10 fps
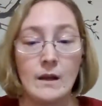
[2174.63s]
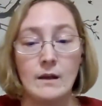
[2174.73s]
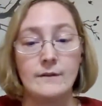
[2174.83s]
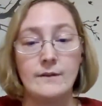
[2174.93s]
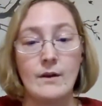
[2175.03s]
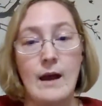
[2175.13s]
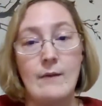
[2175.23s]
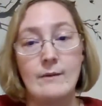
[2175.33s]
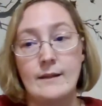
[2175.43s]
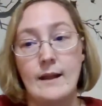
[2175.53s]
So I
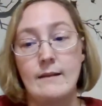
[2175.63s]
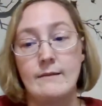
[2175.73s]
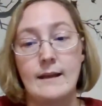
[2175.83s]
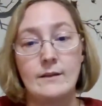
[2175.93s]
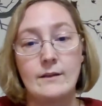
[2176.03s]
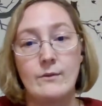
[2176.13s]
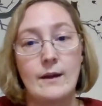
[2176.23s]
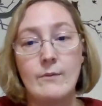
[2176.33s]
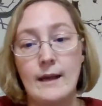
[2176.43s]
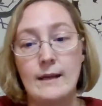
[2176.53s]
would say that's a
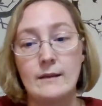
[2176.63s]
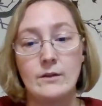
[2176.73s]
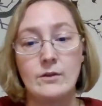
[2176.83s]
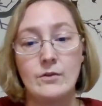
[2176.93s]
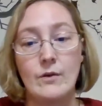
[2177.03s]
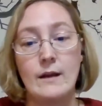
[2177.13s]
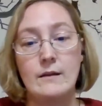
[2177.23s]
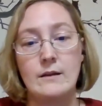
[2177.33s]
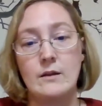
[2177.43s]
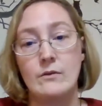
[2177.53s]
great way to join,
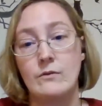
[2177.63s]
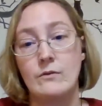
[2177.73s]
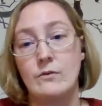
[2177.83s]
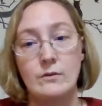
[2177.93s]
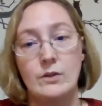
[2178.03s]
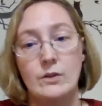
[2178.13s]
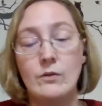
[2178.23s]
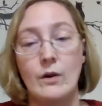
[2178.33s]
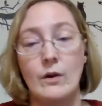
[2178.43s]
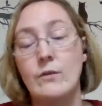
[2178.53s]
to
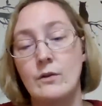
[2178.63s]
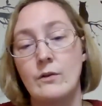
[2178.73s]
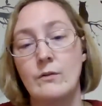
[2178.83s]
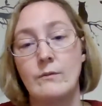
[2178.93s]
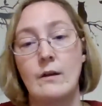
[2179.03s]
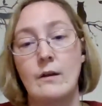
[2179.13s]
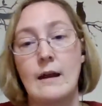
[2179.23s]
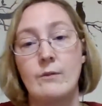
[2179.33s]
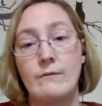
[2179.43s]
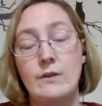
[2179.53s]
grow your
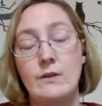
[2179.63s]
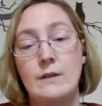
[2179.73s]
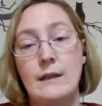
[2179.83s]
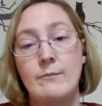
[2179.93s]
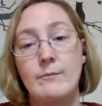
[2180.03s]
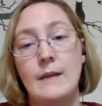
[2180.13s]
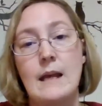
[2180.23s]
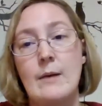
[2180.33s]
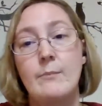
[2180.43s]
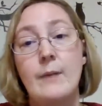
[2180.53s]
review team.
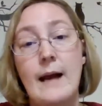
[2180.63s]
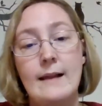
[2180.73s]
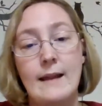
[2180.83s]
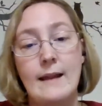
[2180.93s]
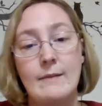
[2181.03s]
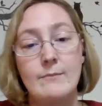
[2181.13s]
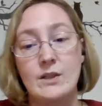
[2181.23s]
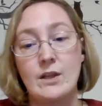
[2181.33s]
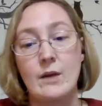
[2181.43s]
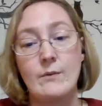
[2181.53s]
But like
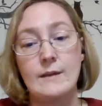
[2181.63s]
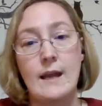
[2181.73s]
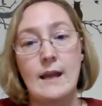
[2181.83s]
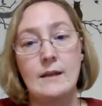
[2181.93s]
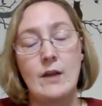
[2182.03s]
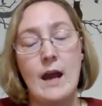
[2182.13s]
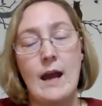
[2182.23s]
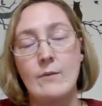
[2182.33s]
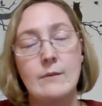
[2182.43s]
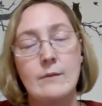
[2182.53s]
Michelle was saying,
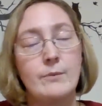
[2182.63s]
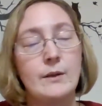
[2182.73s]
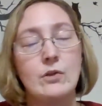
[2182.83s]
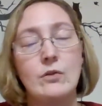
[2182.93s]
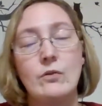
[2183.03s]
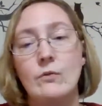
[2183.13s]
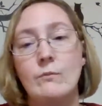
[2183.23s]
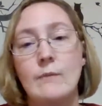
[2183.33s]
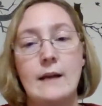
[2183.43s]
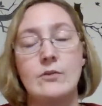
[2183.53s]
I wouldn't put too
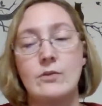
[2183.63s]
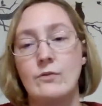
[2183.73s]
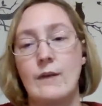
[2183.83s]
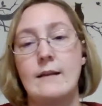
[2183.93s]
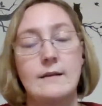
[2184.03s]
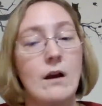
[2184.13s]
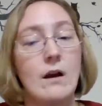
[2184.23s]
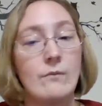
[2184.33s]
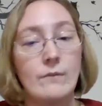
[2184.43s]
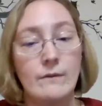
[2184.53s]
much stress
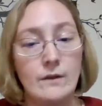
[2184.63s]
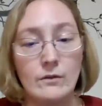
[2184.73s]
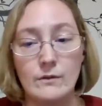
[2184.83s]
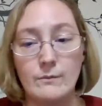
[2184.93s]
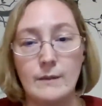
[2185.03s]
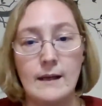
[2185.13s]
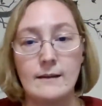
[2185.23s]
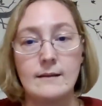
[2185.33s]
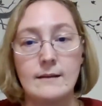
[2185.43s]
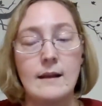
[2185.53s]
on reviews
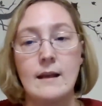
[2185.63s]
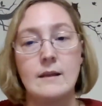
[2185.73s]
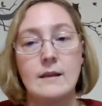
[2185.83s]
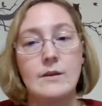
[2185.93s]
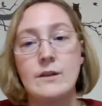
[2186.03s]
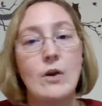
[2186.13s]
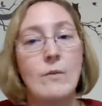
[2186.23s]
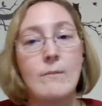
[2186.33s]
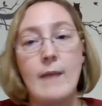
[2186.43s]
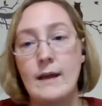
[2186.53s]
because there is
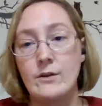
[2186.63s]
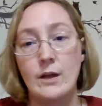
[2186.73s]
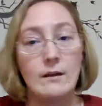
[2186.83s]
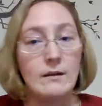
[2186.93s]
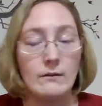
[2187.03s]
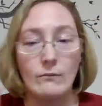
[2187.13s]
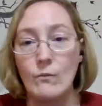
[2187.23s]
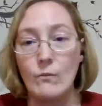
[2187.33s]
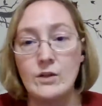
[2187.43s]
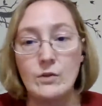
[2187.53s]
no magic.
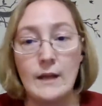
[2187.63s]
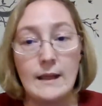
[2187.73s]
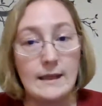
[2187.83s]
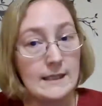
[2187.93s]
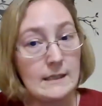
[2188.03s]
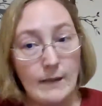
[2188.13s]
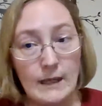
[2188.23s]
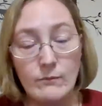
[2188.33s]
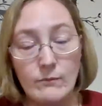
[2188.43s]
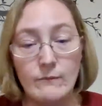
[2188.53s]
Once you get this
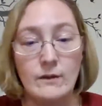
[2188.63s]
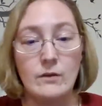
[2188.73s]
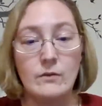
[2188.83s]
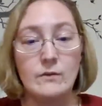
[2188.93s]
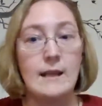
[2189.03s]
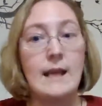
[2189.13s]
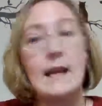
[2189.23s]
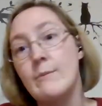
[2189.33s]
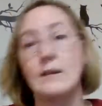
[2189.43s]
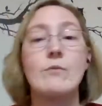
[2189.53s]
many reviews, then
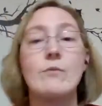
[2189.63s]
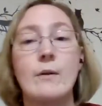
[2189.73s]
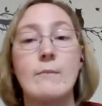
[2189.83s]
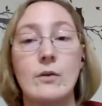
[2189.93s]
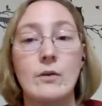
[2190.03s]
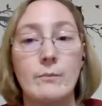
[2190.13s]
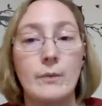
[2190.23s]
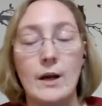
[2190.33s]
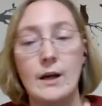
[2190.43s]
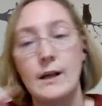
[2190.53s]
Amazon will promote your book.